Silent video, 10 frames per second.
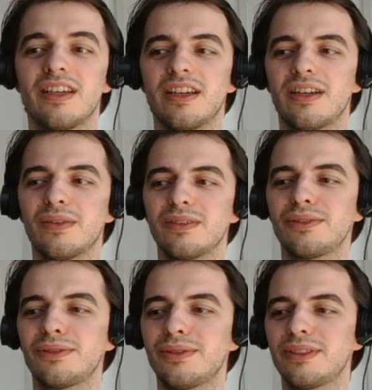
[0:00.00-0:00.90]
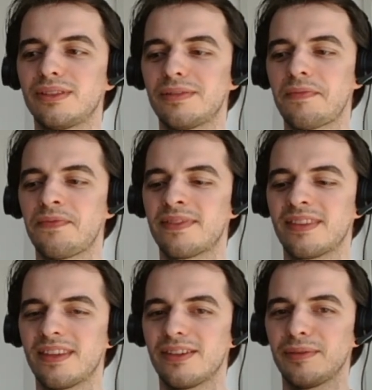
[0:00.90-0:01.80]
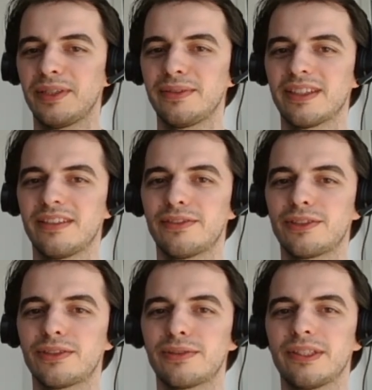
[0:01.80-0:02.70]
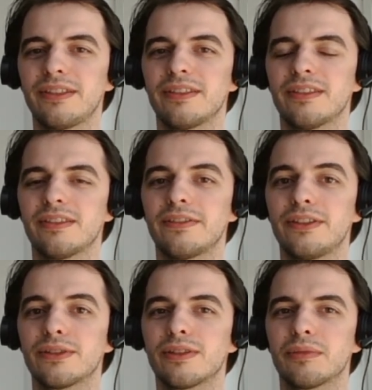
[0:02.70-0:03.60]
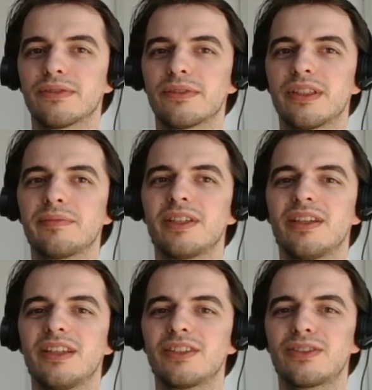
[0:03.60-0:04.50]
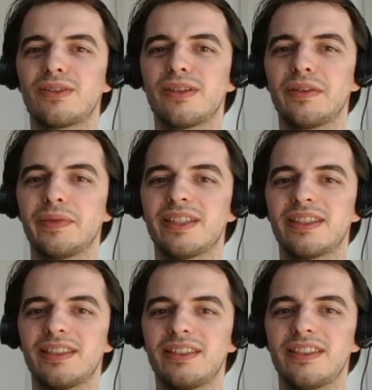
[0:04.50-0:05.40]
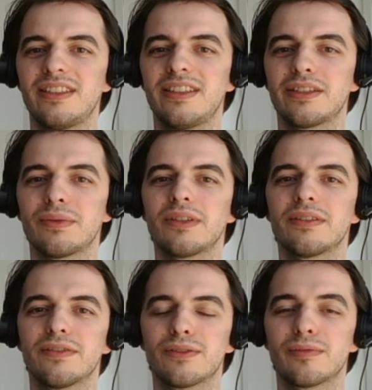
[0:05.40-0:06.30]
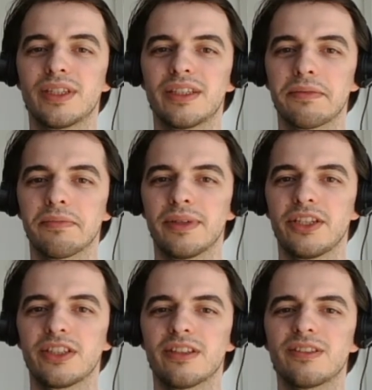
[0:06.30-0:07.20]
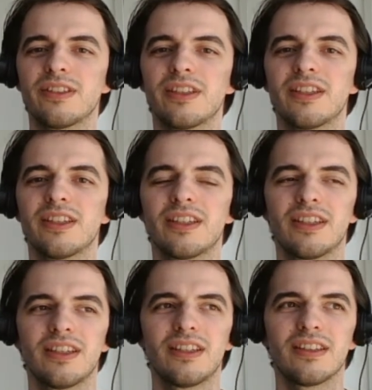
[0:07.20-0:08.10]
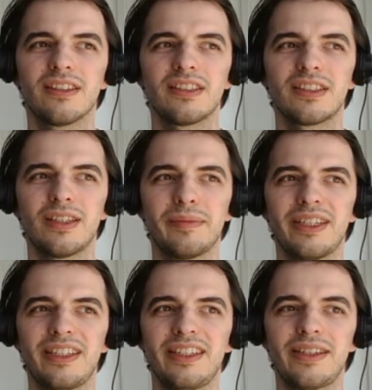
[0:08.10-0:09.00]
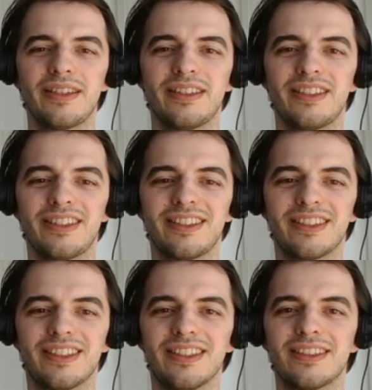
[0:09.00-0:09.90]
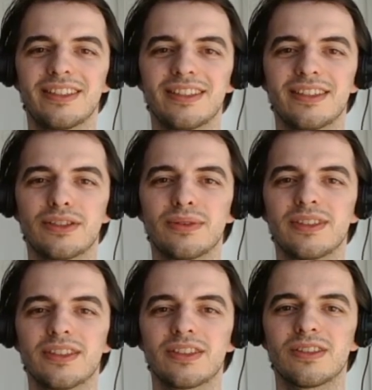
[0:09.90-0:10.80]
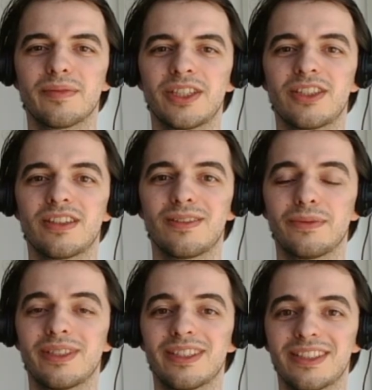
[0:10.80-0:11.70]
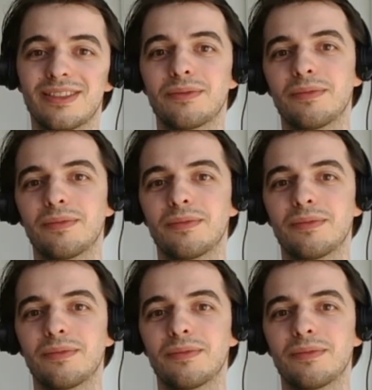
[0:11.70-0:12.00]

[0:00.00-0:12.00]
I will do, I'll be doing anniversary videos on both of them, starting with this one for my main channel. The last time I did such a casual discussion on my channel was